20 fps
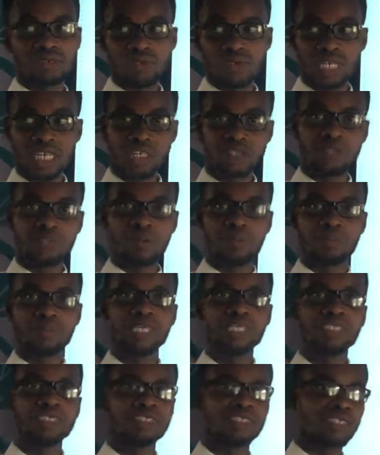So get your
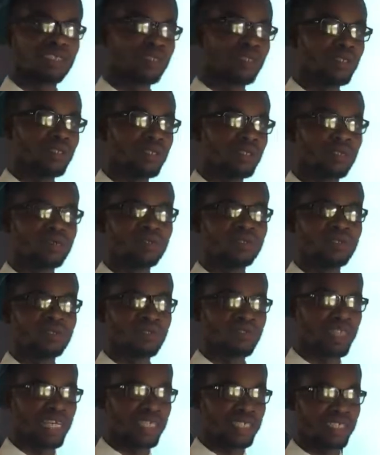pens and your
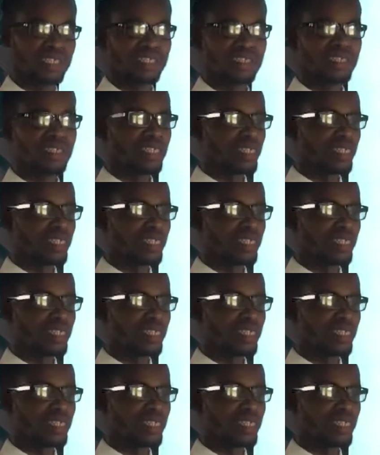notebooks ready